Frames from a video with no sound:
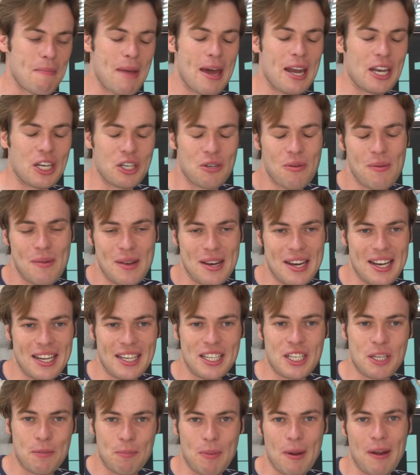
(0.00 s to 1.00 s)
management
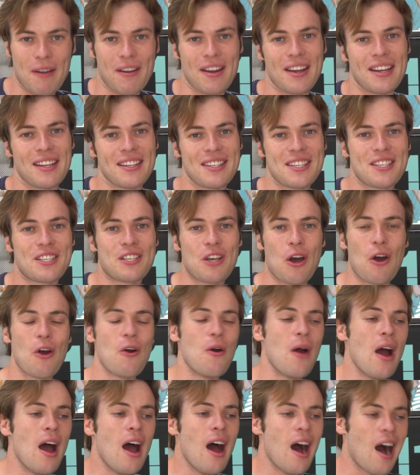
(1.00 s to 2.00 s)
experience.
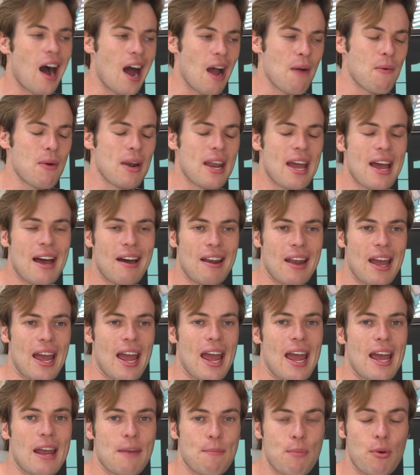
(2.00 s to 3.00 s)
So I went out
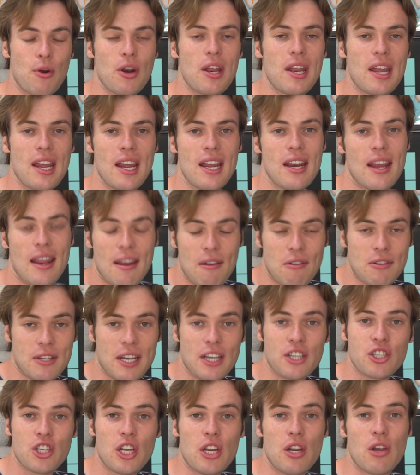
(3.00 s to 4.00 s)
and put it in and it was
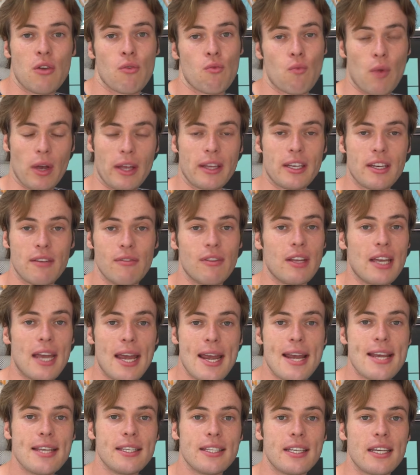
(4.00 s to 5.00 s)
actually relatively
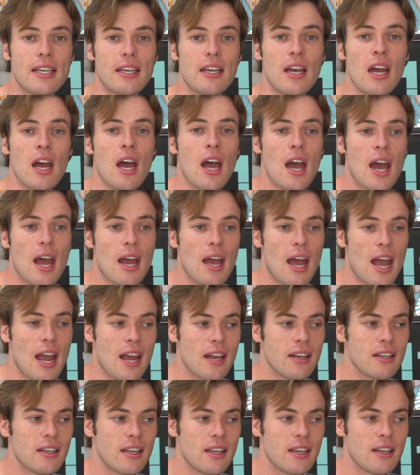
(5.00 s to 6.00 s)
easy.
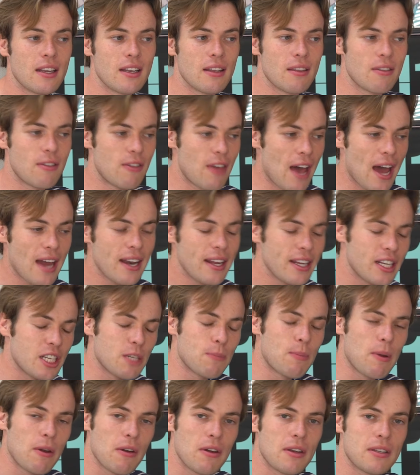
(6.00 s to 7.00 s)
And that
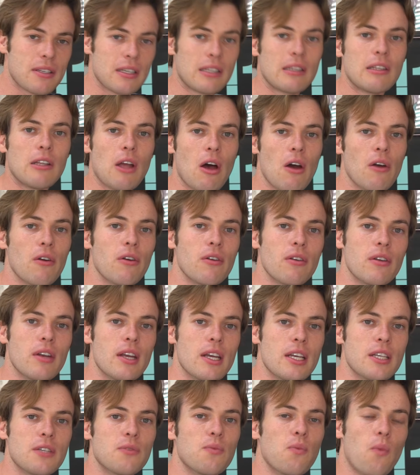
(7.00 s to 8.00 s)
experience alone
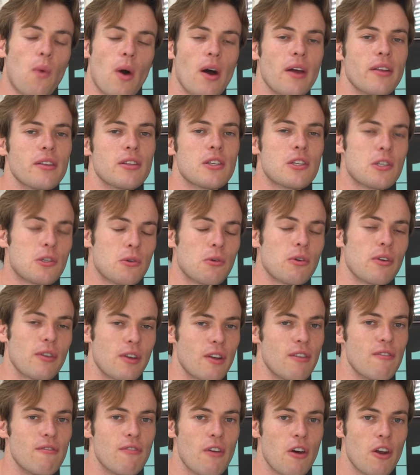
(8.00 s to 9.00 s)
is what sort of
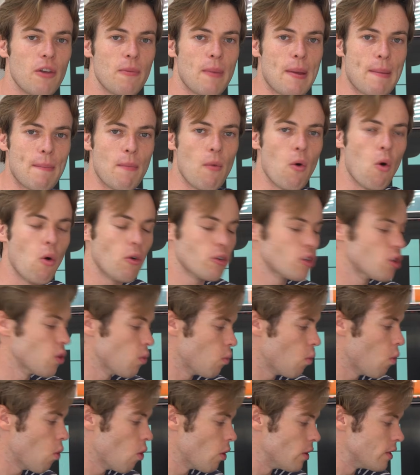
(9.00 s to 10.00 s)
converted me more
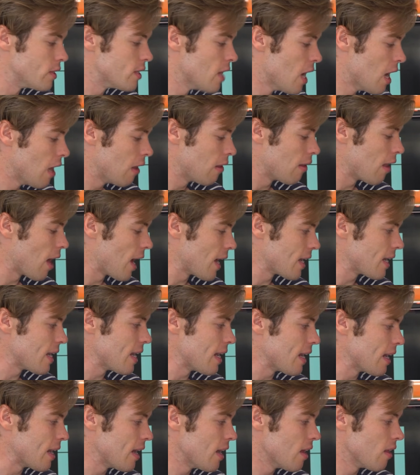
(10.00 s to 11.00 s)
towards
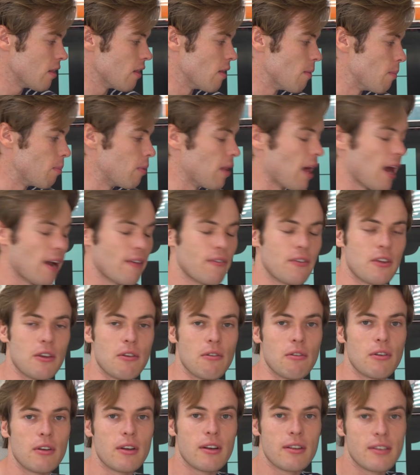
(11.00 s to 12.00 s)
liking the
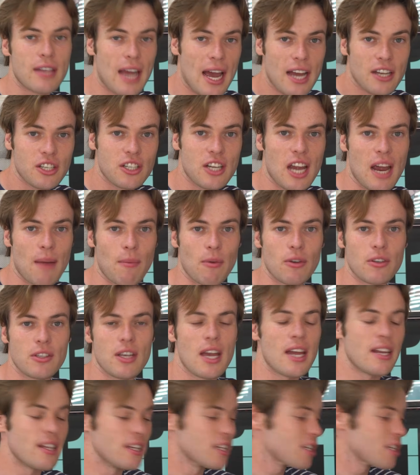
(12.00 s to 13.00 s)
BlackVue dash cameras, and